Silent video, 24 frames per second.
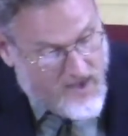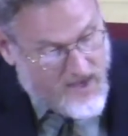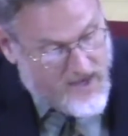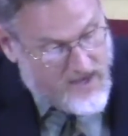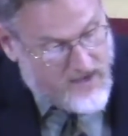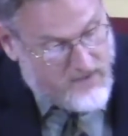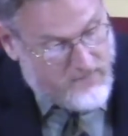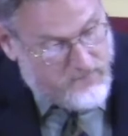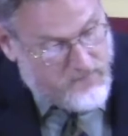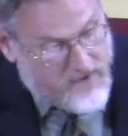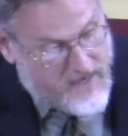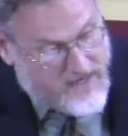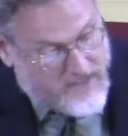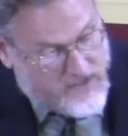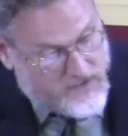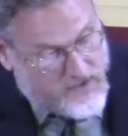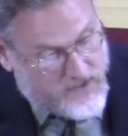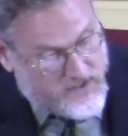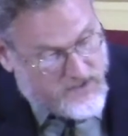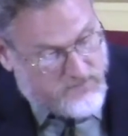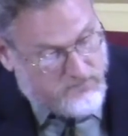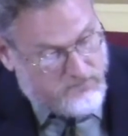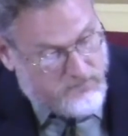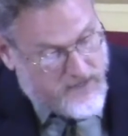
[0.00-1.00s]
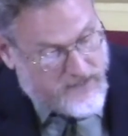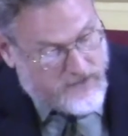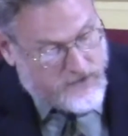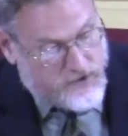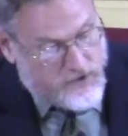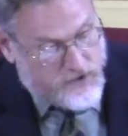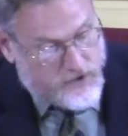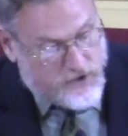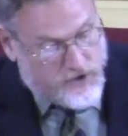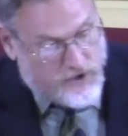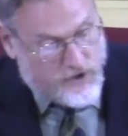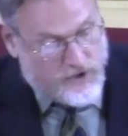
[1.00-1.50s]
he makes his
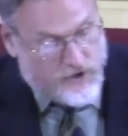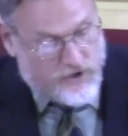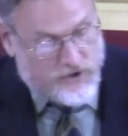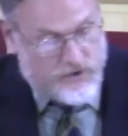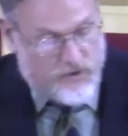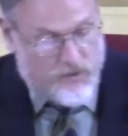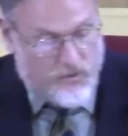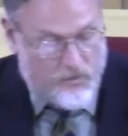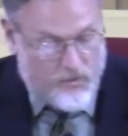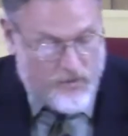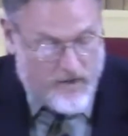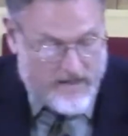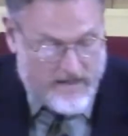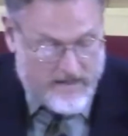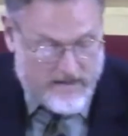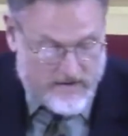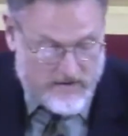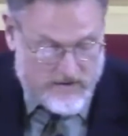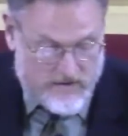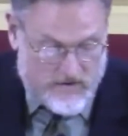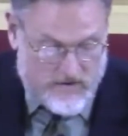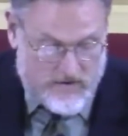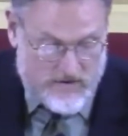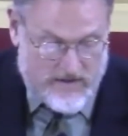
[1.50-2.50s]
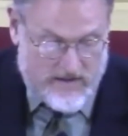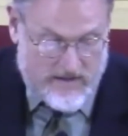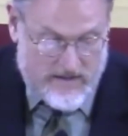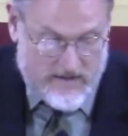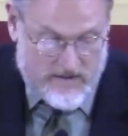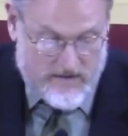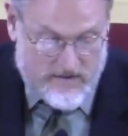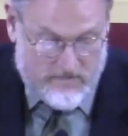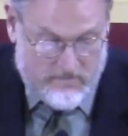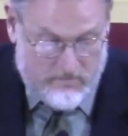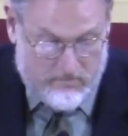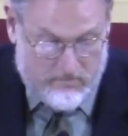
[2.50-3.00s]
messengers winds,
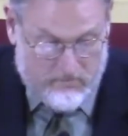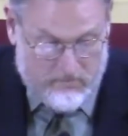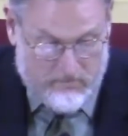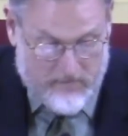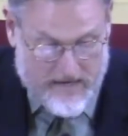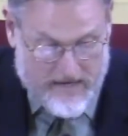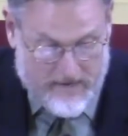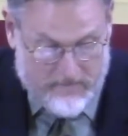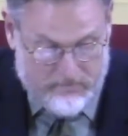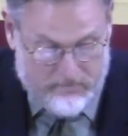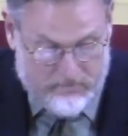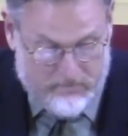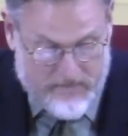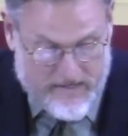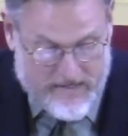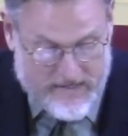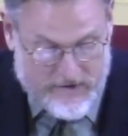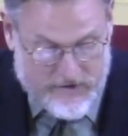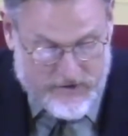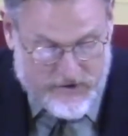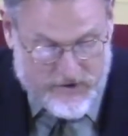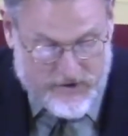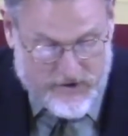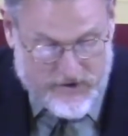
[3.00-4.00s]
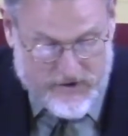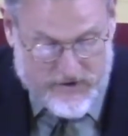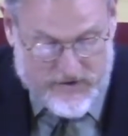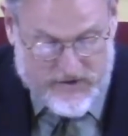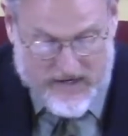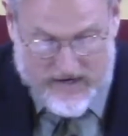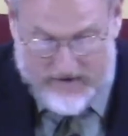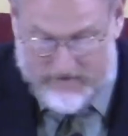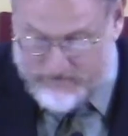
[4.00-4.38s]
his ministers a